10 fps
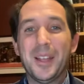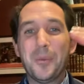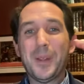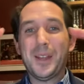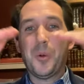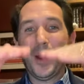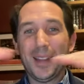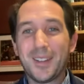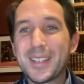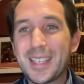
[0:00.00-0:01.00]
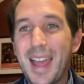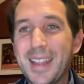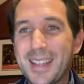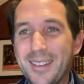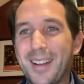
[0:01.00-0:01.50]
We know what it looks
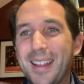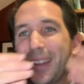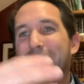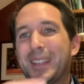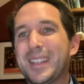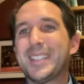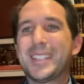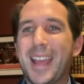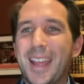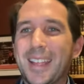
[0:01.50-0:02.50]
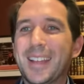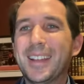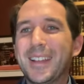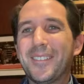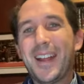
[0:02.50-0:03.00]
like, right? Even to this day,
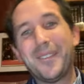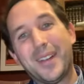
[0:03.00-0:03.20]
right?